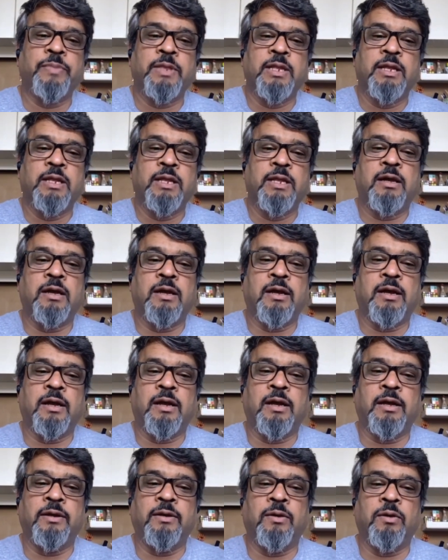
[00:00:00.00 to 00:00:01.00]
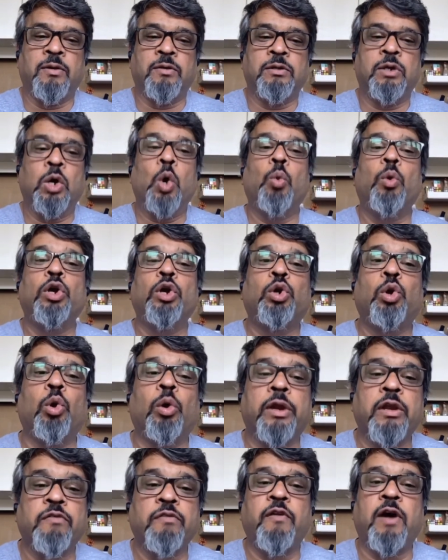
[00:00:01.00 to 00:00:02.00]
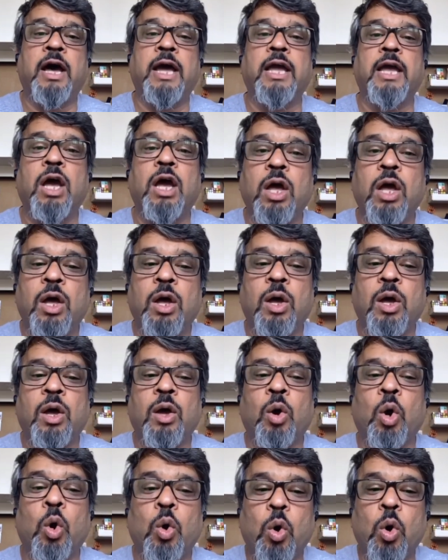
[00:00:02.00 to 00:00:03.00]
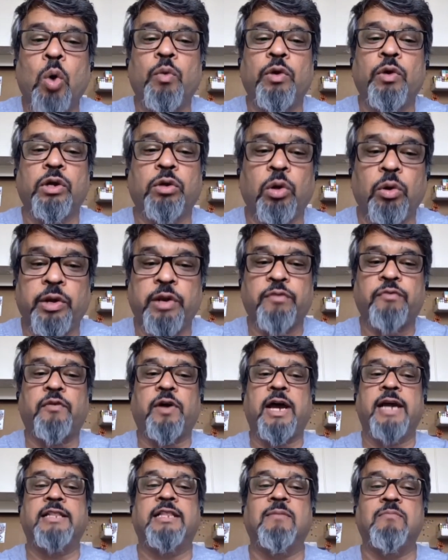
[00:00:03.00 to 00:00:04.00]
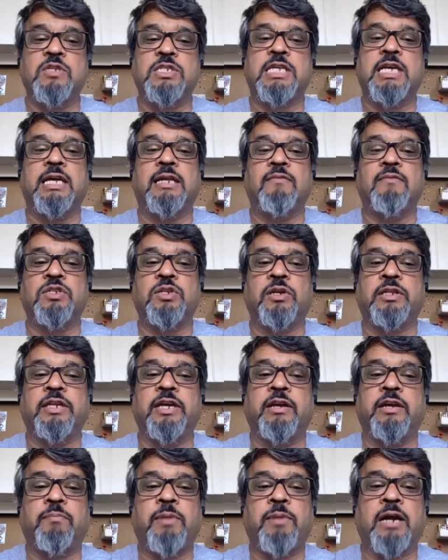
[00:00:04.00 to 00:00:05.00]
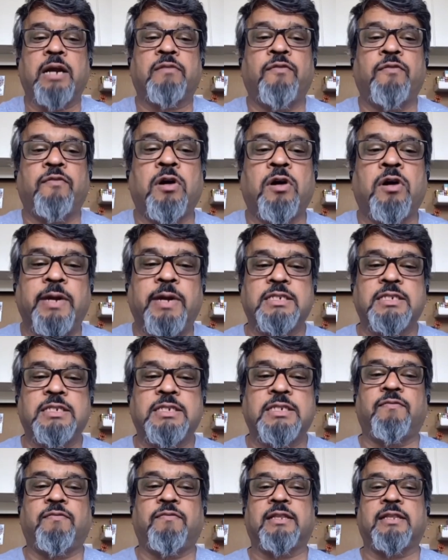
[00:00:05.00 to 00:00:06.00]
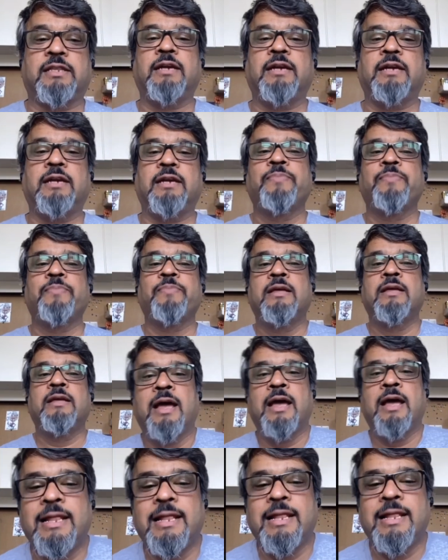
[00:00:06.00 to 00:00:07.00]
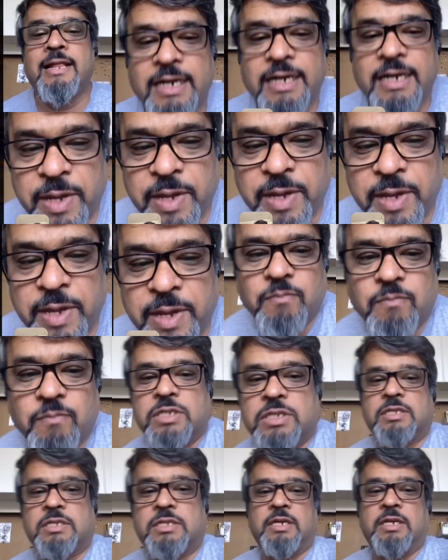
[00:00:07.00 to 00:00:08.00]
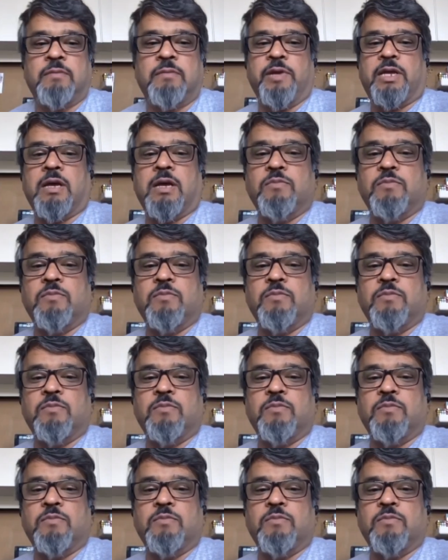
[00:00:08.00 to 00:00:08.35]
glorify, over glorify themselves or their platform and stuff like that. And then it becomes a little bit problematic situation.